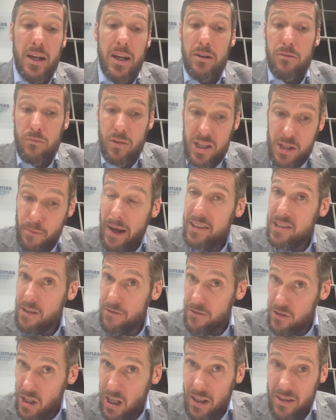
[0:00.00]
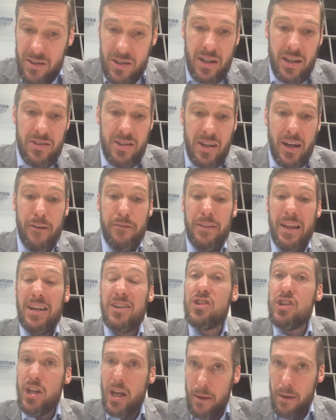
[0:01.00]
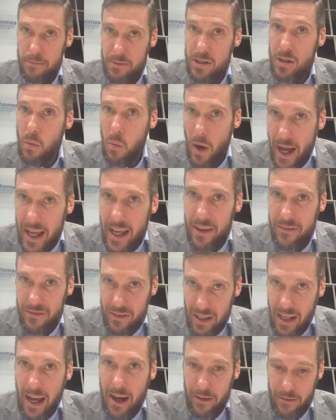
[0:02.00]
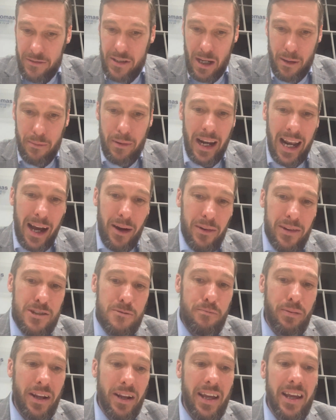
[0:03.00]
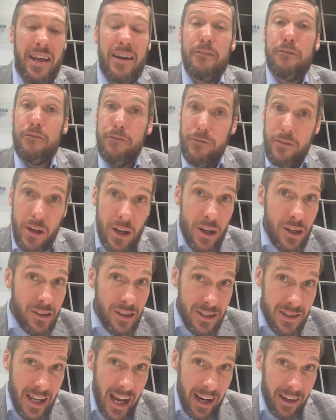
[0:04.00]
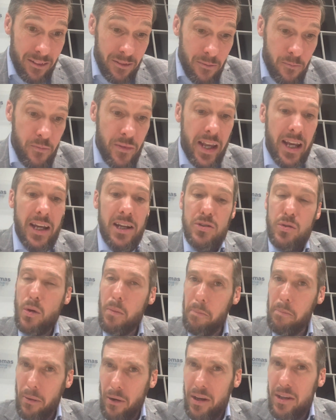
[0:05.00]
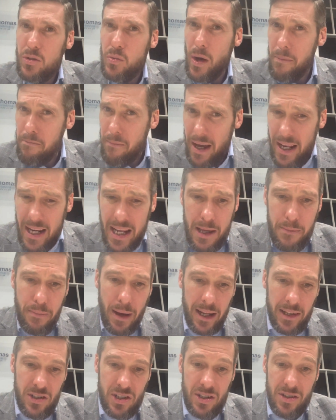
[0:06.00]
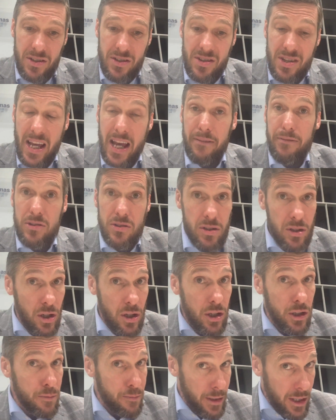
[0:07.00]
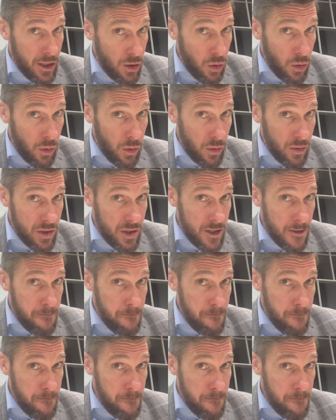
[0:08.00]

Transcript: Respective chancellors have then chipped away at the lifetime allowance, bringing it further down to a point where many pension savers could be caught.